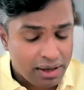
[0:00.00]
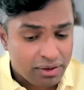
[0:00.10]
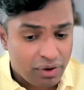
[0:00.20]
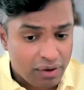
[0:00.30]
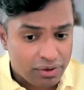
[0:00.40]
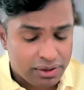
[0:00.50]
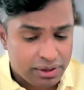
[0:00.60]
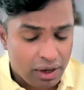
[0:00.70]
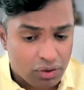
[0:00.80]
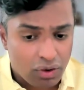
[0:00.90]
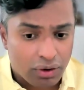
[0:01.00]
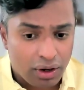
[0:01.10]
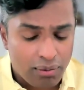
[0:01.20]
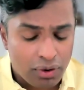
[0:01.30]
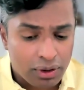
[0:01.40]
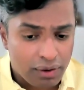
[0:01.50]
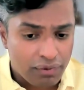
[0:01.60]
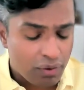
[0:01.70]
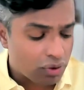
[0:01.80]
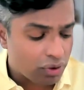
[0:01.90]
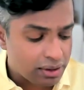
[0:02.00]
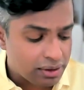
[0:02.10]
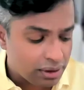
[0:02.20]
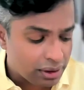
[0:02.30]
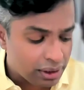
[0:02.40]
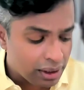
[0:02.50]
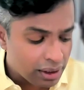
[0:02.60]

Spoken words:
as I was talking about, if they want to consider